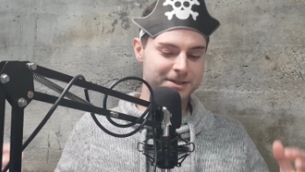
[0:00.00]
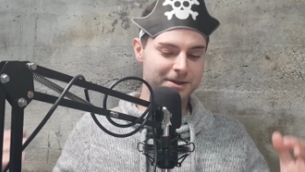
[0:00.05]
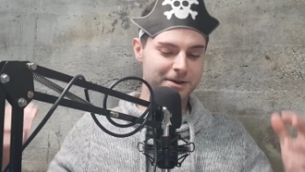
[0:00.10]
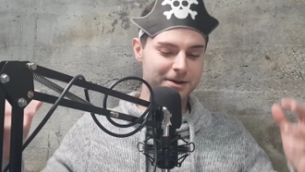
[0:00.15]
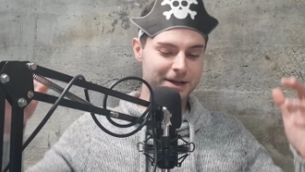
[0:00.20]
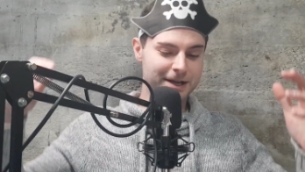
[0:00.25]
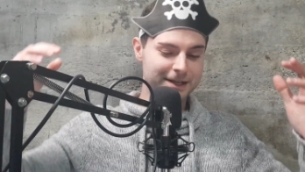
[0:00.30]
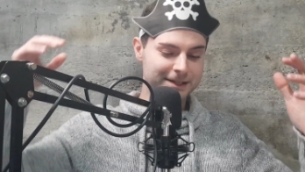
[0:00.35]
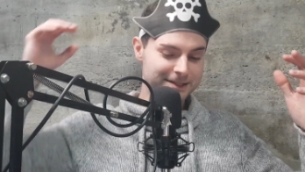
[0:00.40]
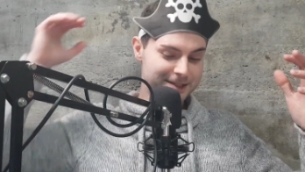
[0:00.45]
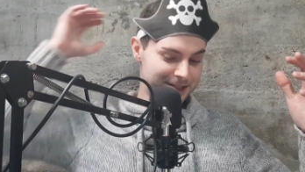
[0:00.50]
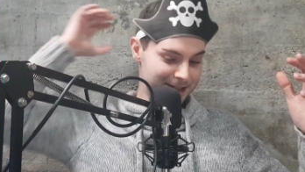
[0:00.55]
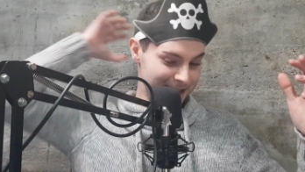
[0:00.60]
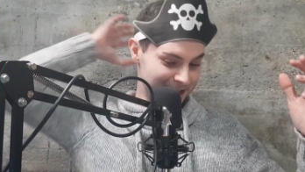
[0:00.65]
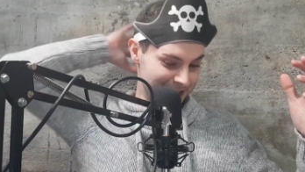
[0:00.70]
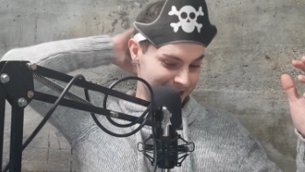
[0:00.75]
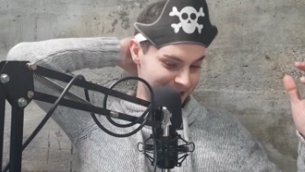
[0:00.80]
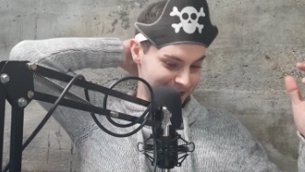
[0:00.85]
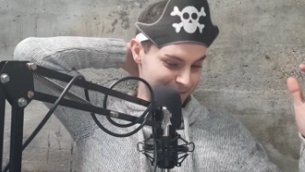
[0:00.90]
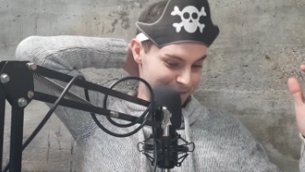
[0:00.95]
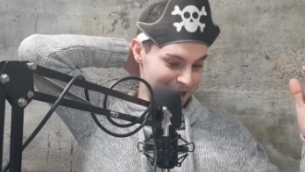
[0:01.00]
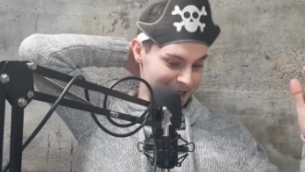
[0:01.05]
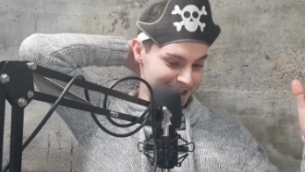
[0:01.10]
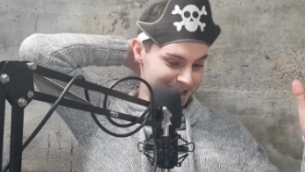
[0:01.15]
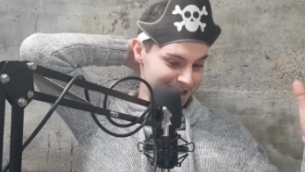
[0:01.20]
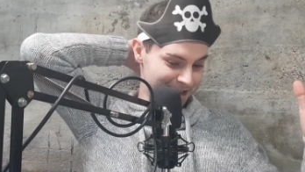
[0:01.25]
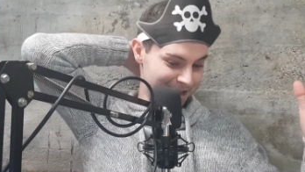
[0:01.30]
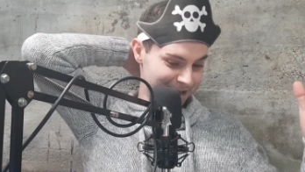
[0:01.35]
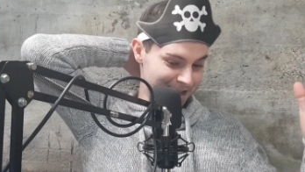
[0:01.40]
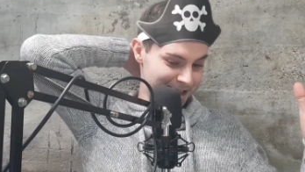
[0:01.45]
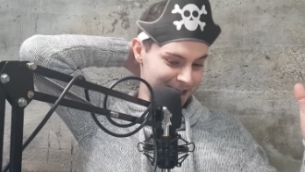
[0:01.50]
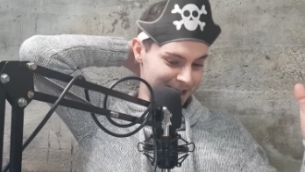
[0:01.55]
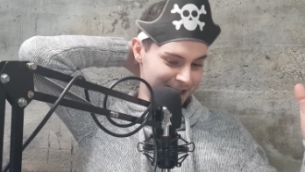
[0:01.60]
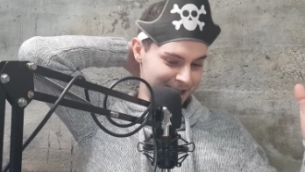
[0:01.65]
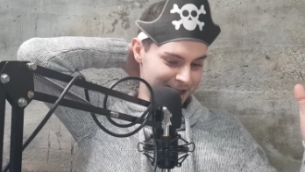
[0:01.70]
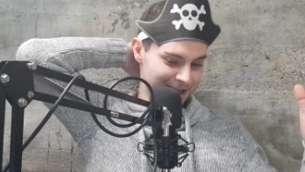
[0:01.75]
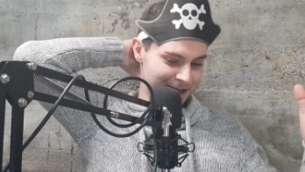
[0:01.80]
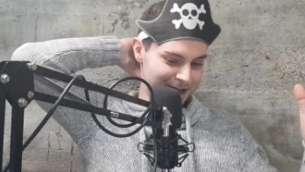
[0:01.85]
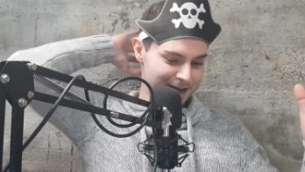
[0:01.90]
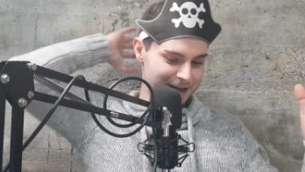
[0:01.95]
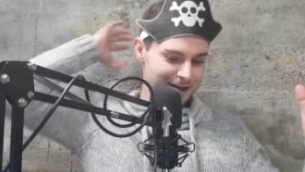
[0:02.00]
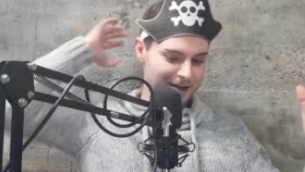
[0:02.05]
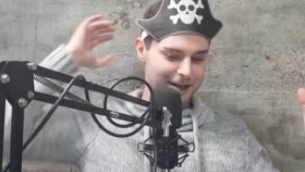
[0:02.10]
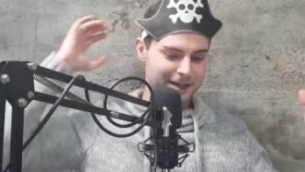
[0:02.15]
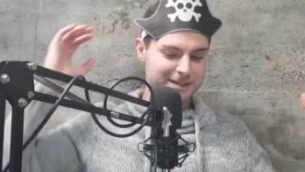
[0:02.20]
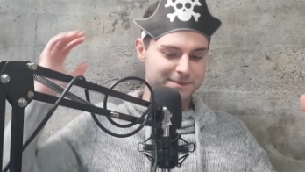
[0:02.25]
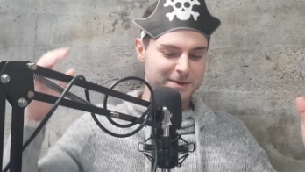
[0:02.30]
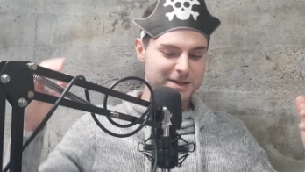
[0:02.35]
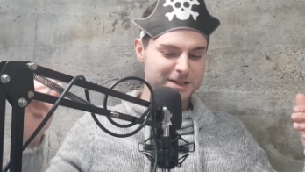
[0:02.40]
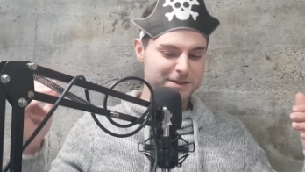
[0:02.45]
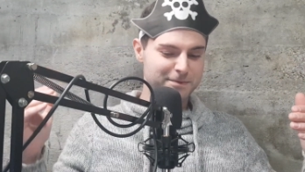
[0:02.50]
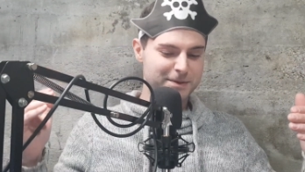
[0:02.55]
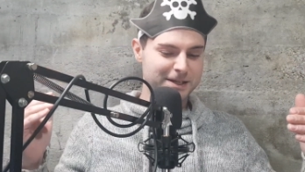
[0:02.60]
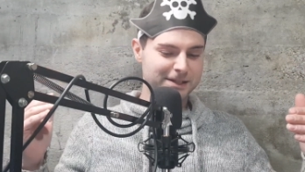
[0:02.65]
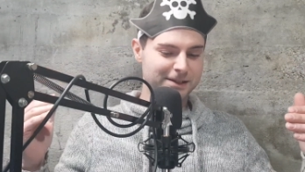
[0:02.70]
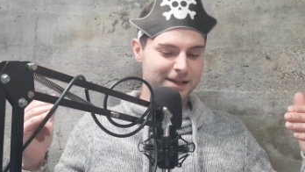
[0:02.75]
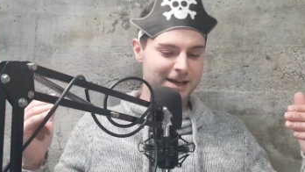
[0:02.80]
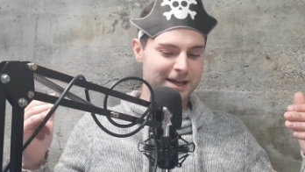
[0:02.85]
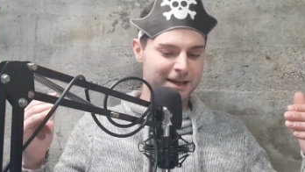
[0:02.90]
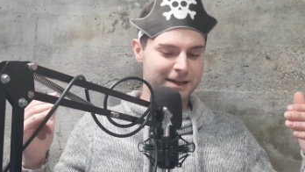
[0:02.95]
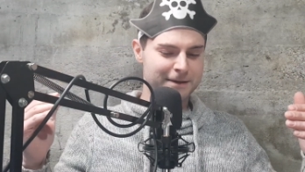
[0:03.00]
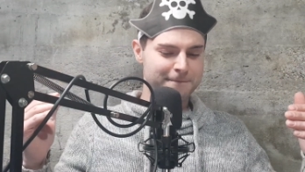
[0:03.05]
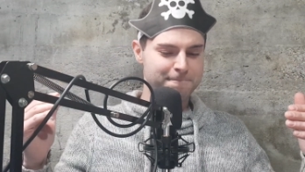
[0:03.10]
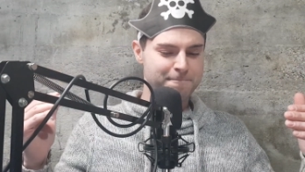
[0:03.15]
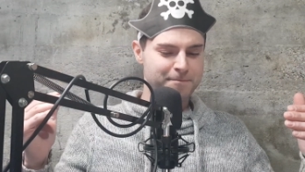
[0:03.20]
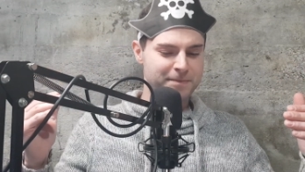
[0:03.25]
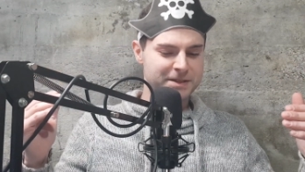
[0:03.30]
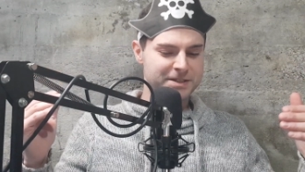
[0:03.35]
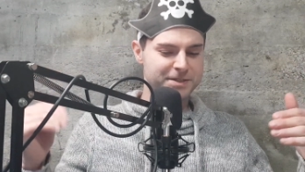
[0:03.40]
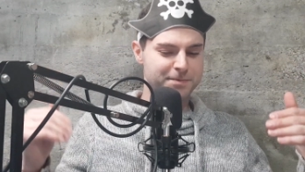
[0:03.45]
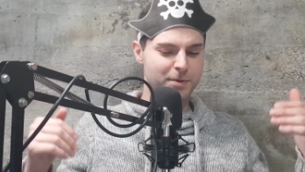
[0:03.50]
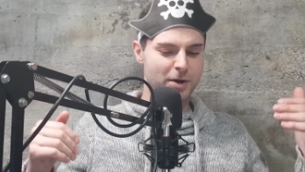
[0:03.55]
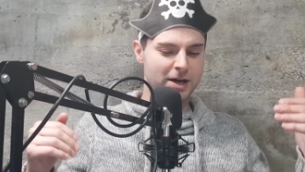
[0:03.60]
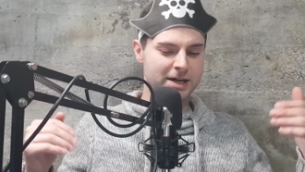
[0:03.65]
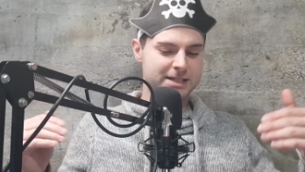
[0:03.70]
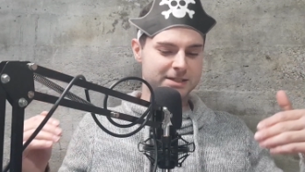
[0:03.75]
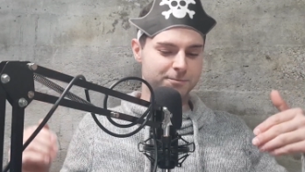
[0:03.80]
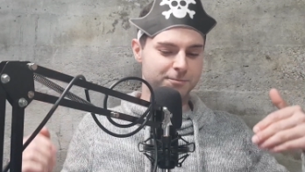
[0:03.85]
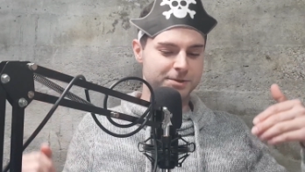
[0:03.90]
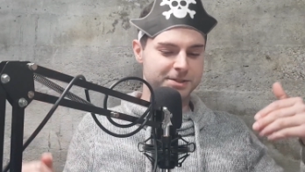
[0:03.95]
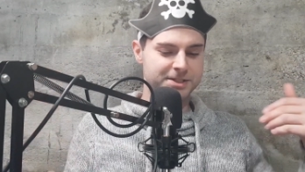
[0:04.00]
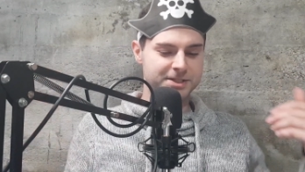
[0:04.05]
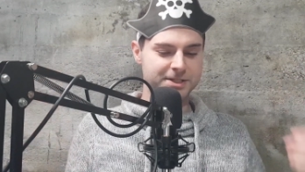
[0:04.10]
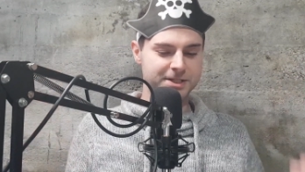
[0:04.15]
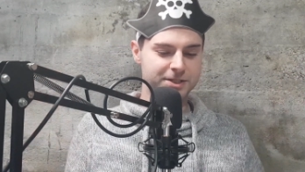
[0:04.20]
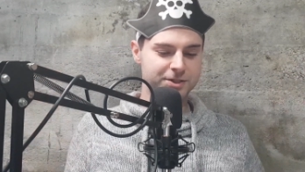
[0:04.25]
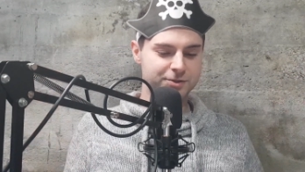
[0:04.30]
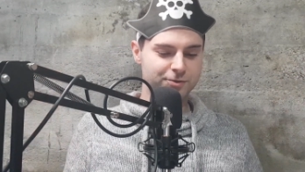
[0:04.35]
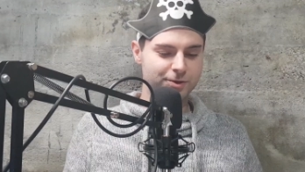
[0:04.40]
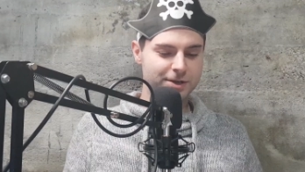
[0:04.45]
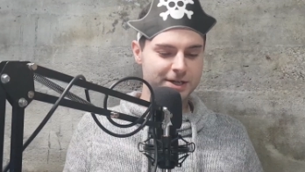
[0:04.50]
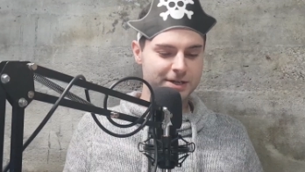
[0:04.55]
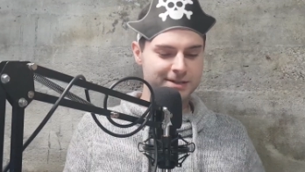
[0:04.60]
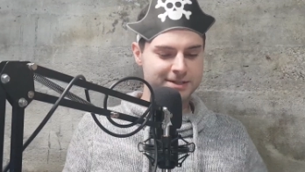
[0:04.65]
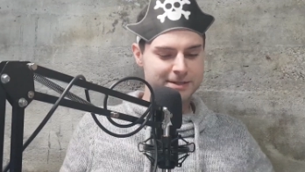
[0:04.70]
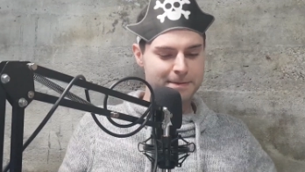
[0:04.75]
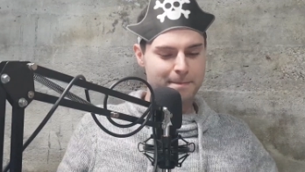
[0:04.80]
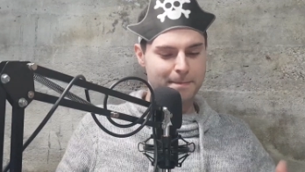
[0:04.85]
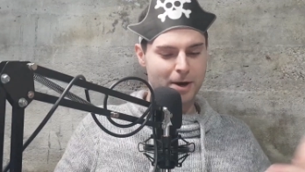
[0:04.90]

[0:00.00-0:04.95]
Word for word: so it's it's basically it's meant to be like spiced with citrus,